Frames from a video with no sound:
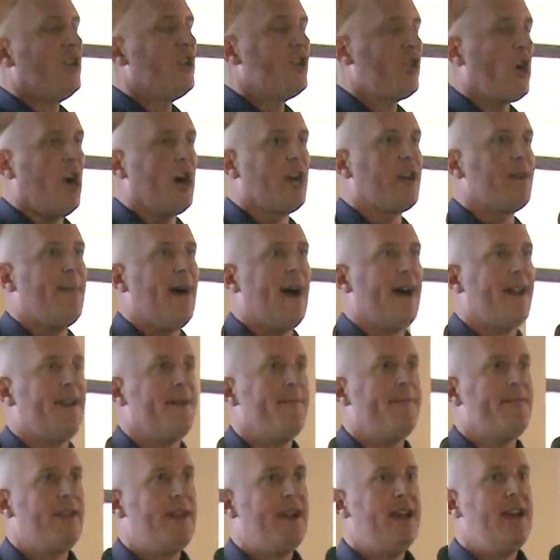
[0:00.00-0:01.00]
you to talk about it.
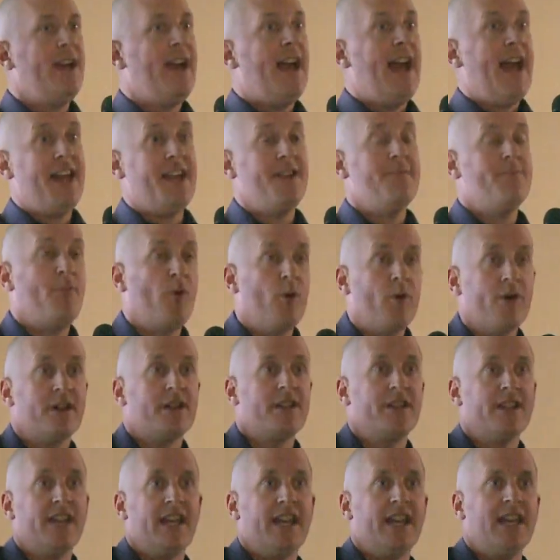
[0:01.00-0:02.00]
And
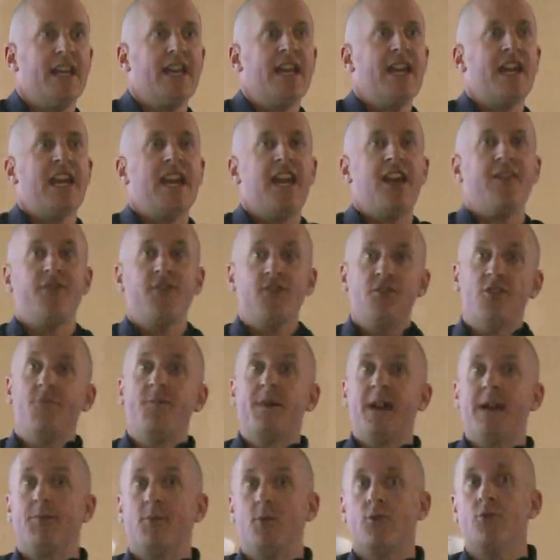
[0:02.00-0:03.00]
importantly, if you know
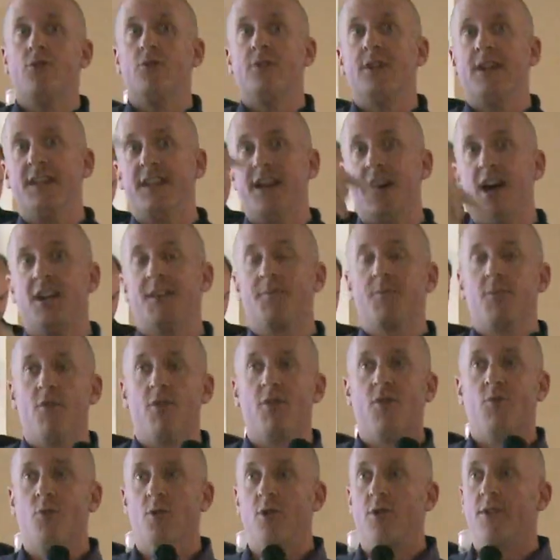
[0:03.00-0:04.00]
people who in the
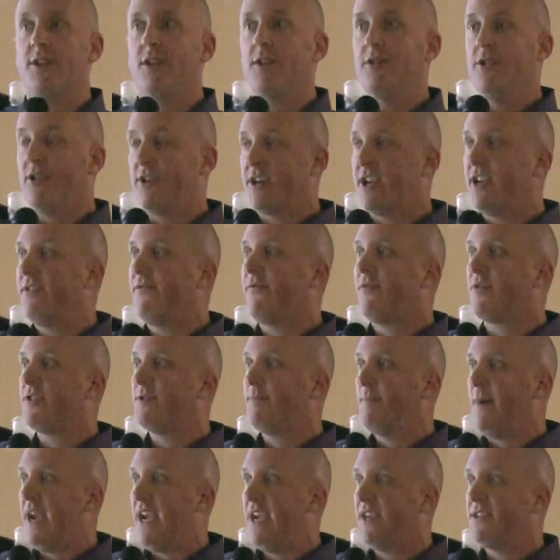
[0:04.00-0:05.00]
entrepreneurial world are looking for
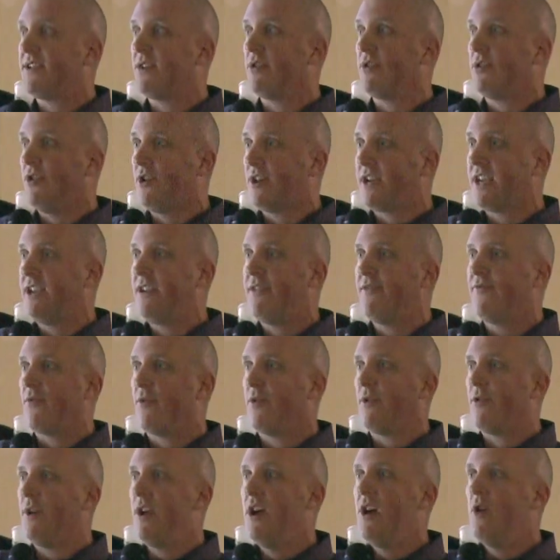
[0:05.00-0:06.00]
space and are looking
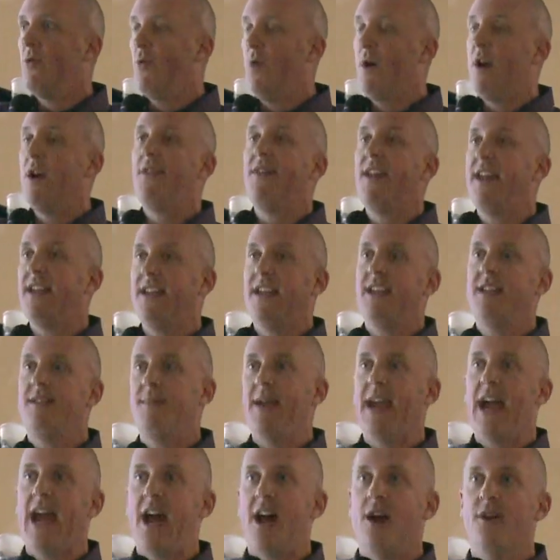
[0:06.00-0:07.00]
for where they need to
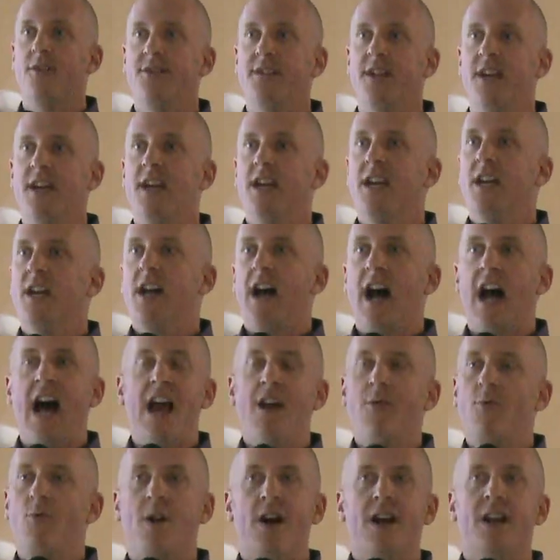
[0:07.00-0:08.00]
be housed,
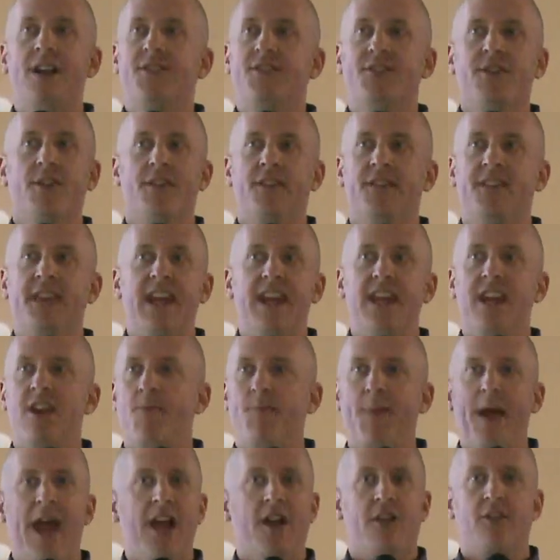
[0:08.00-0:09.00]
I want it so that they hear
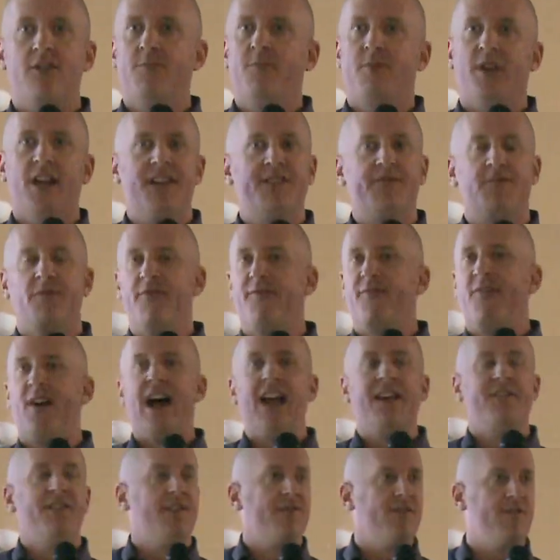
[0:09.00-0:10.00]
Packard Place from
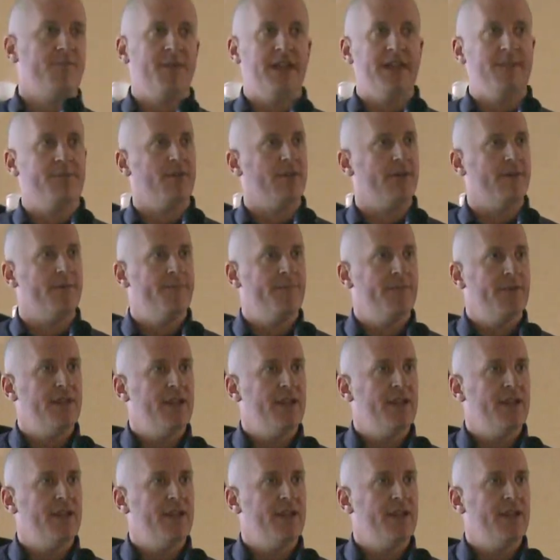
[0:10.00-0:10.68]
5 different people.